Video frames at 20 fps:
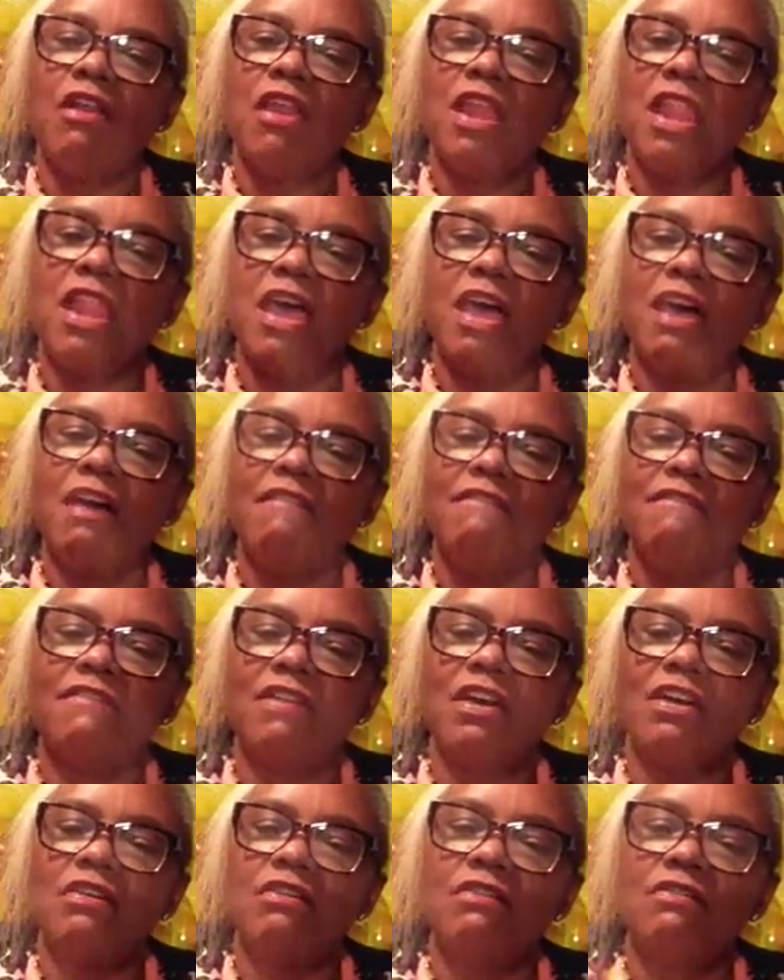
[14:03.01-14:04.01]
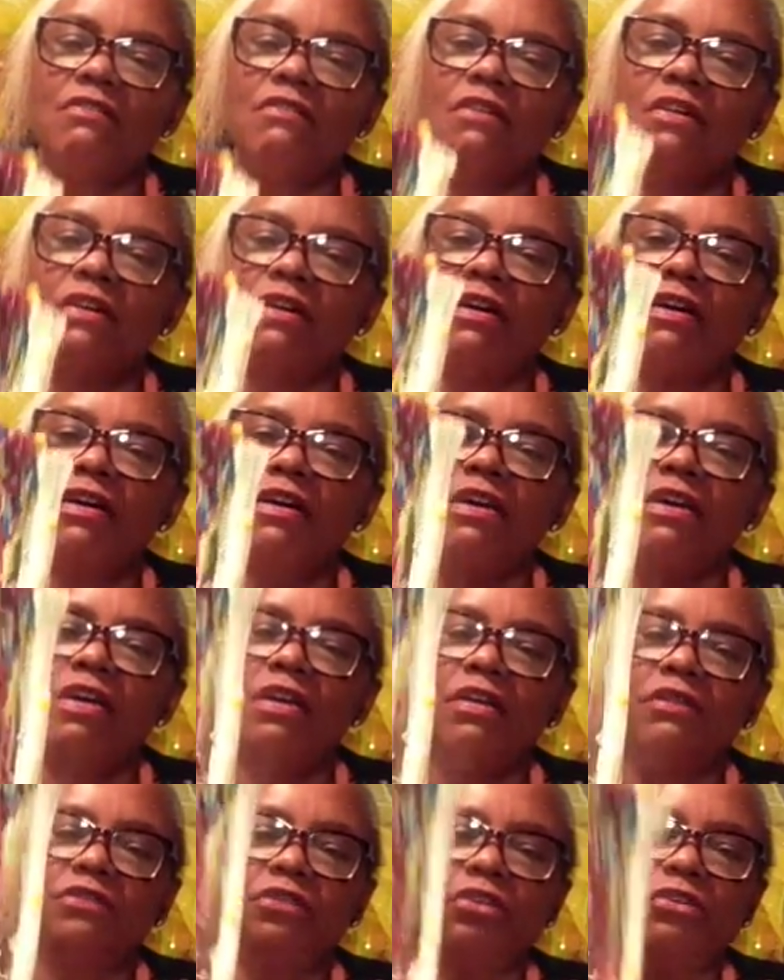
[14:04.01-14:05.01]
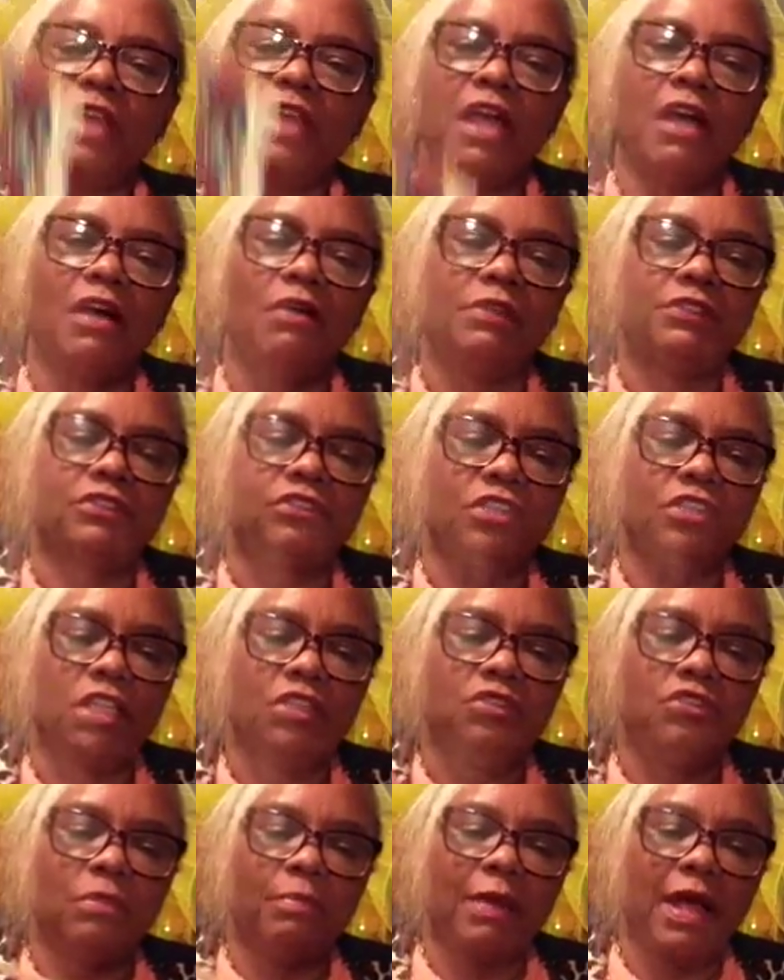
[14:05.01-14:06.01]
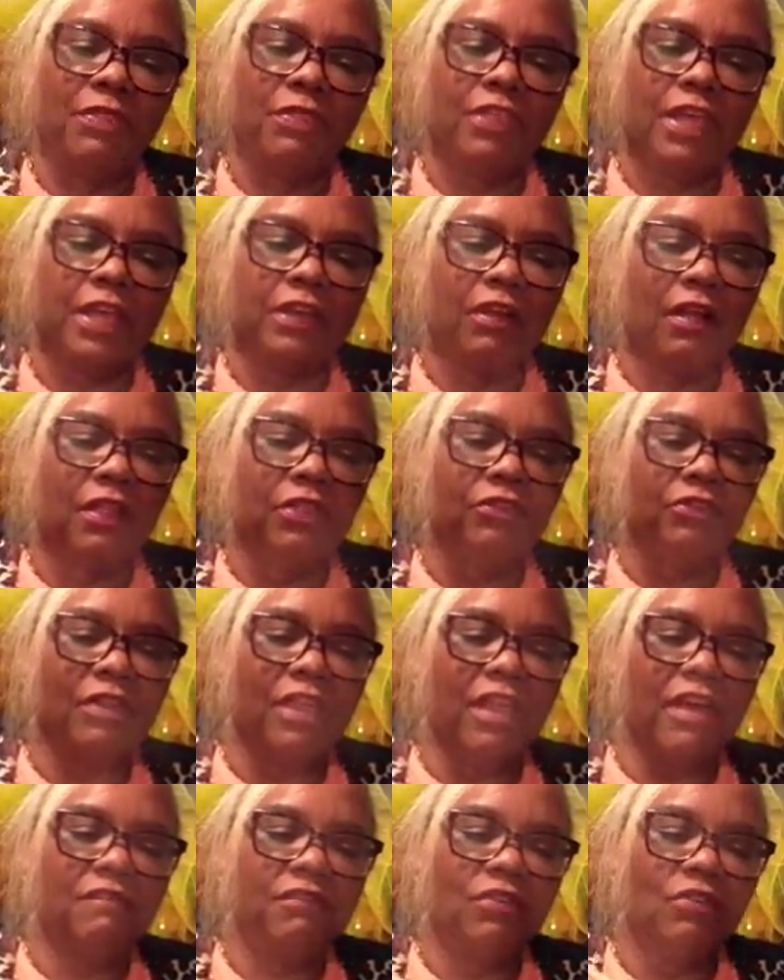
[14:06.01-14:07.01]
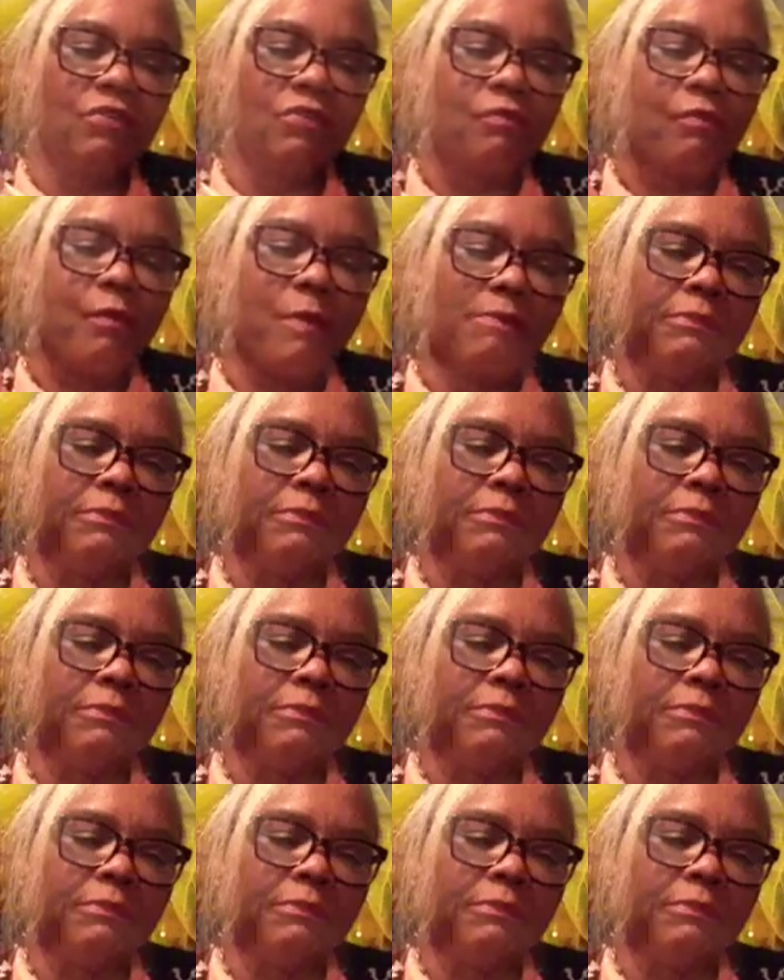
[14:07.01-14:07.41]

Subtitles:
level. Don't I always tell you about that other level?